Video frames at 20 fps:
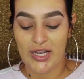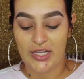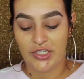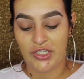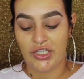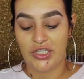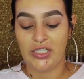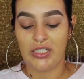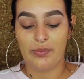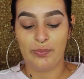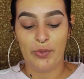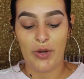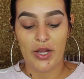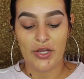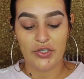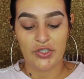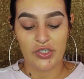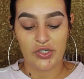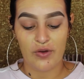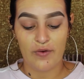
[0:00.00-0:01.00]
a cheek
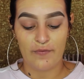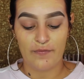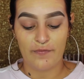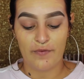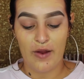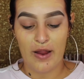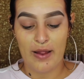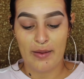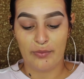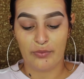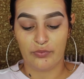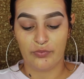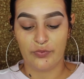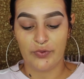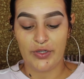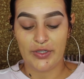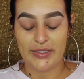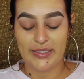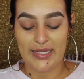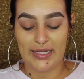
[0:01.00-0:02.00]
brush from
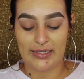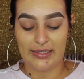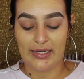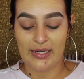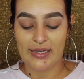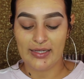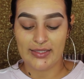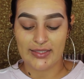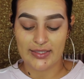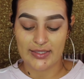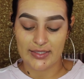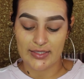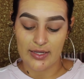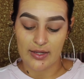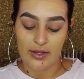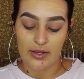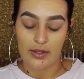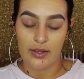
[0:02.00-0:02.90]
Real Techniques.